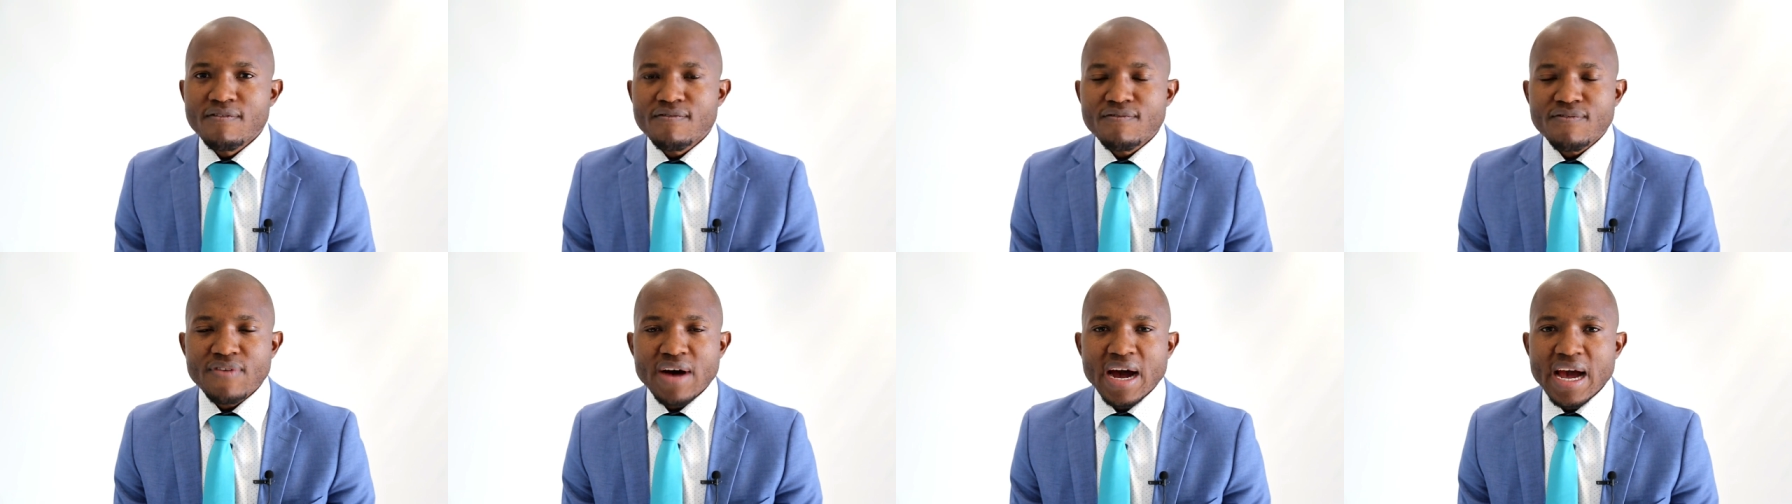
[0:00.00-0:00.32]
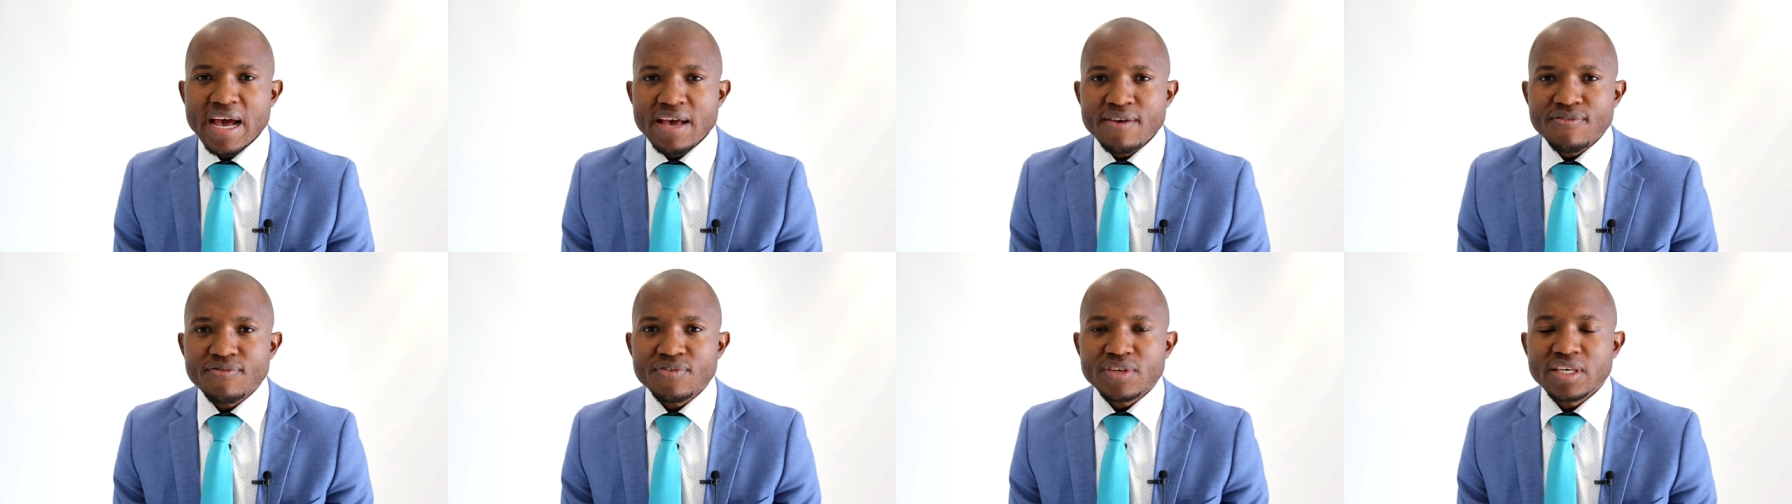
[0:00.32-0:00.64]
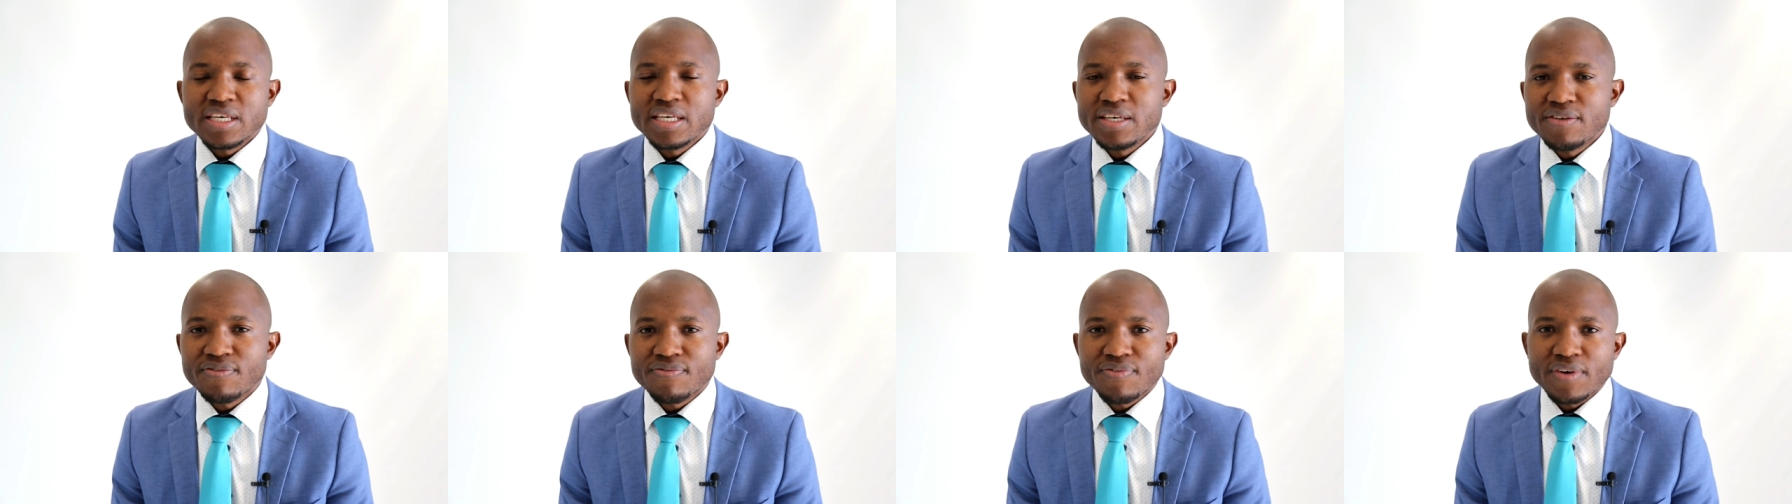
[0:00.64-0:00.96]
five
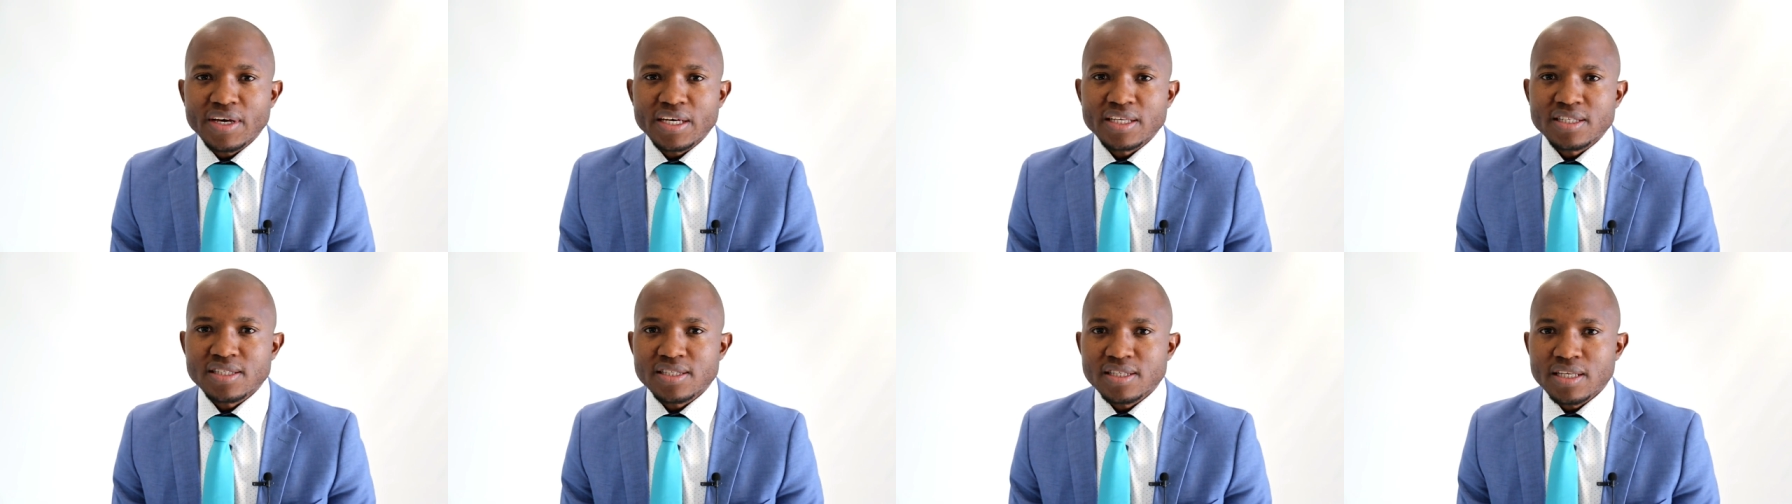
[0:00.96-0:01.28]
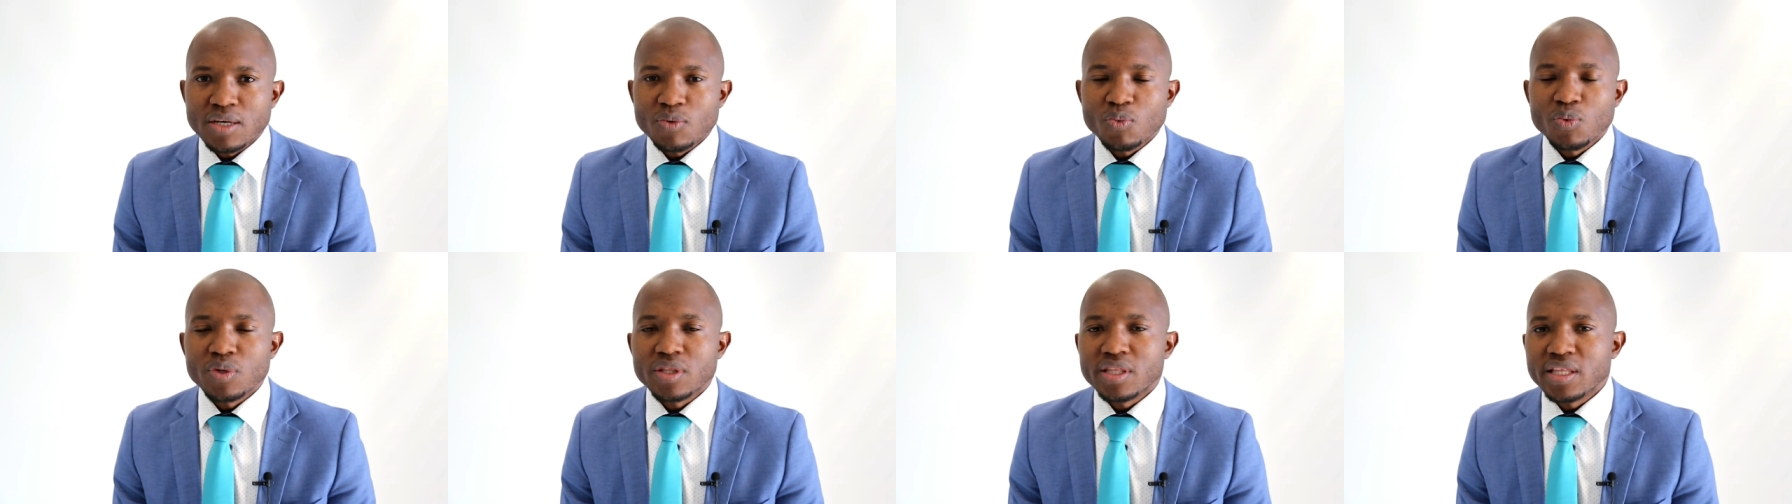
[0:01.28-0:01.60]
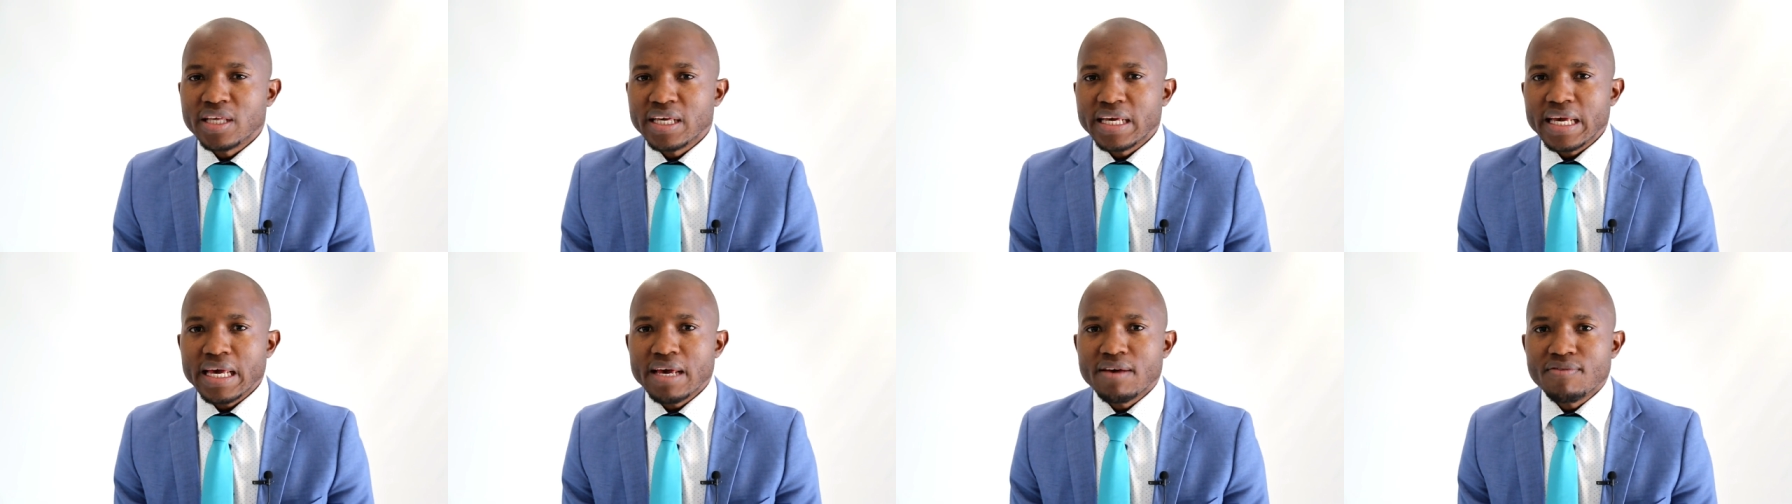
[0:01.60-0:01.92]
key facts that we
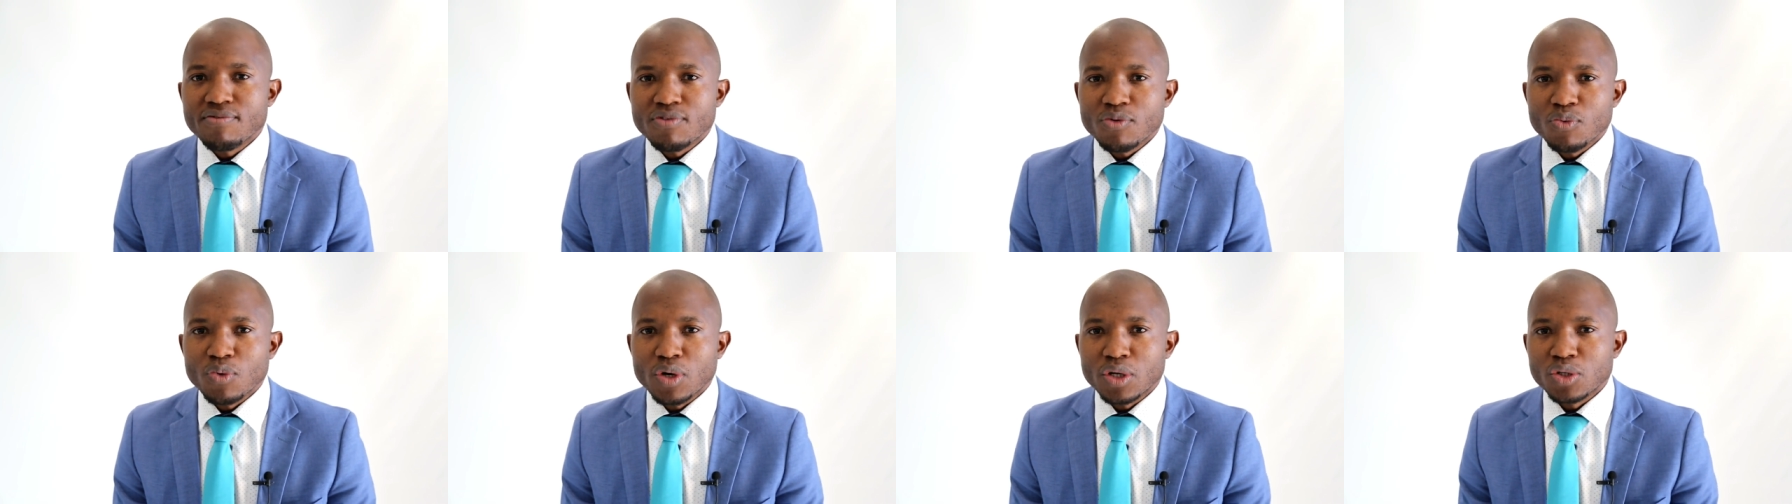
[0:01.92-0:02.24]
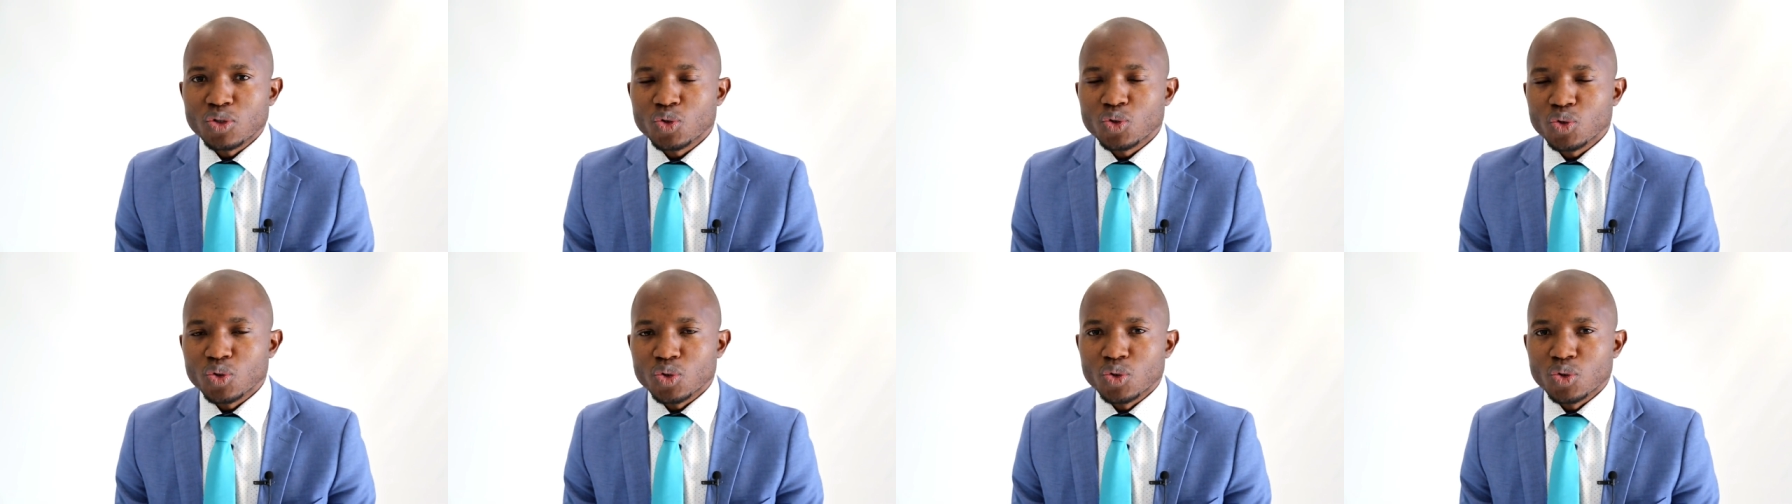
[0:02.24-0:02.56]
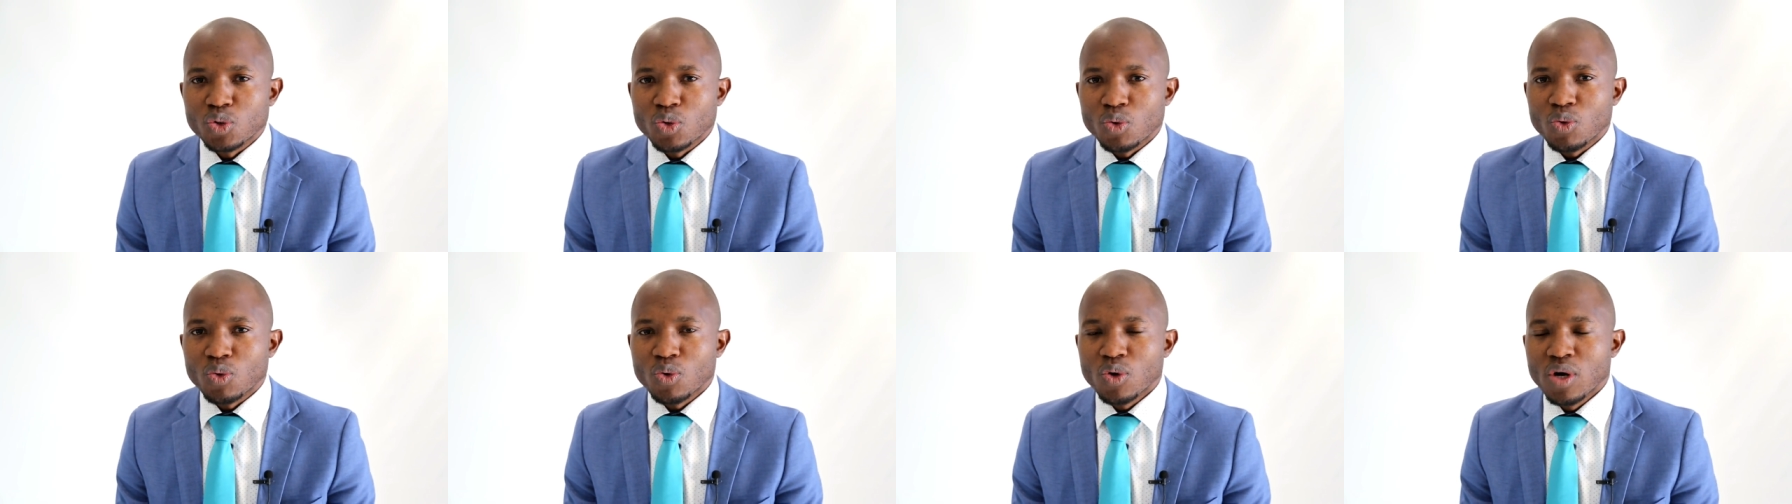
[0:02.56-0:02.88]
think everyone should
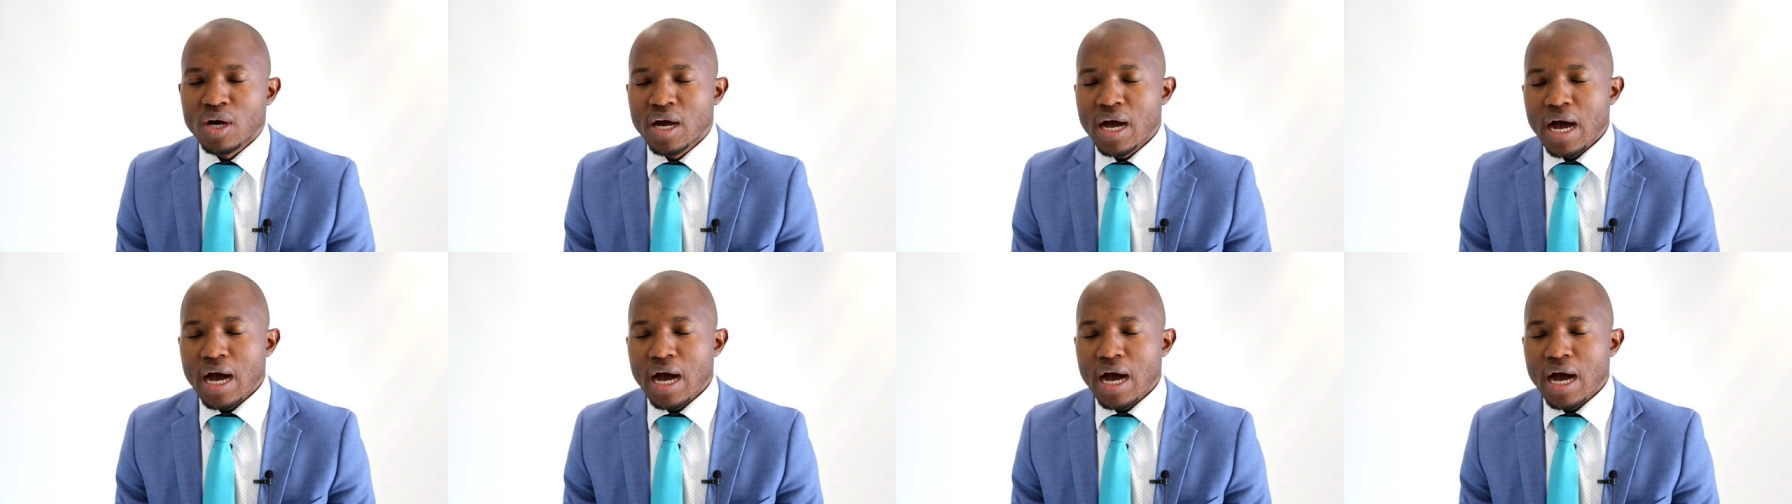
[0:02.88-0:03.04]
know